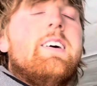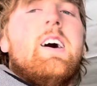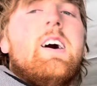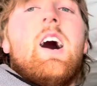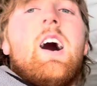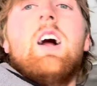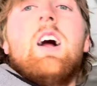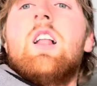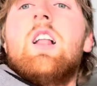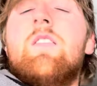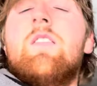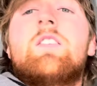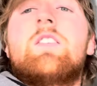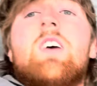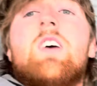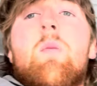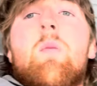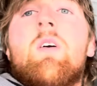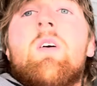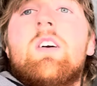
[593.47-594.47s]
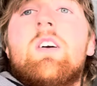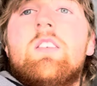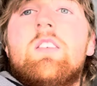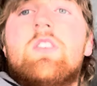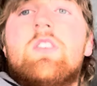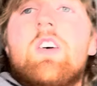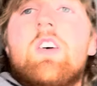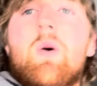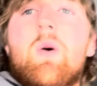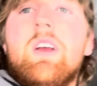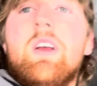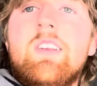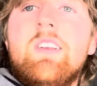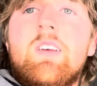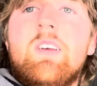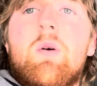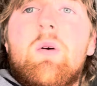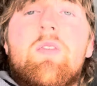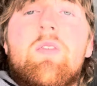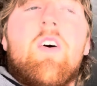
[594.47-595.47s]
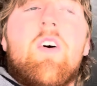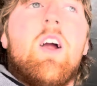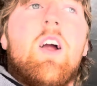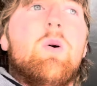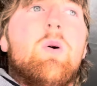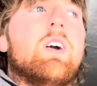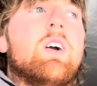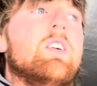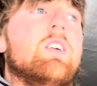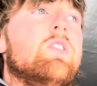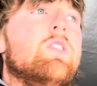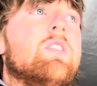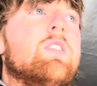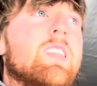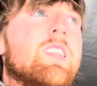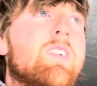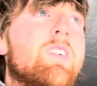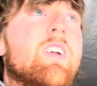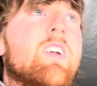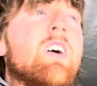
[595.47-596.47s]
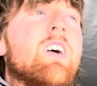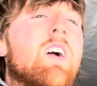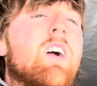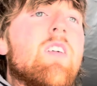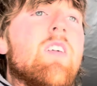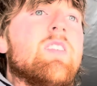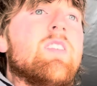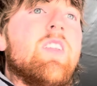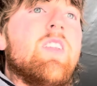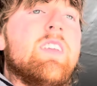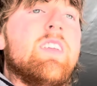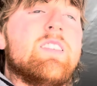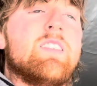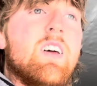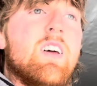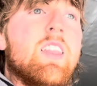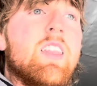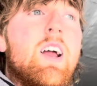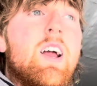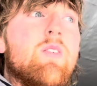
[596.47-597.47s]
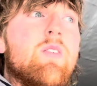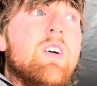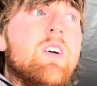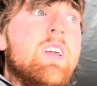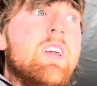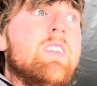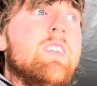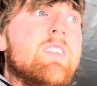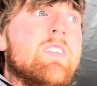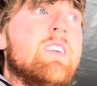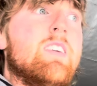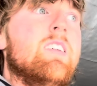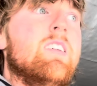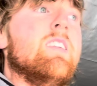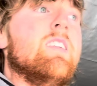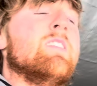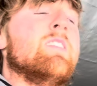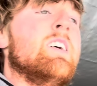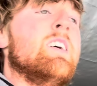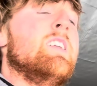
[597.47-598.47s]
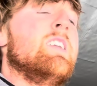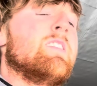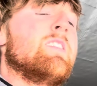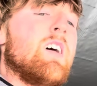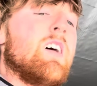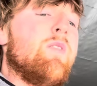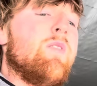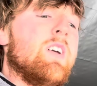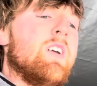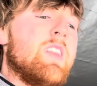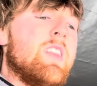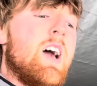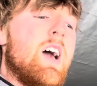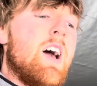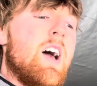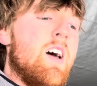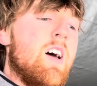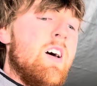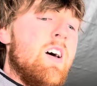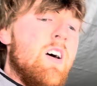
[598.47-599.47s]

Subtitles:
I love the summer because it's so easy with firewood, because you just leave it uncovered and the sunlight really seasons it and stuff like that.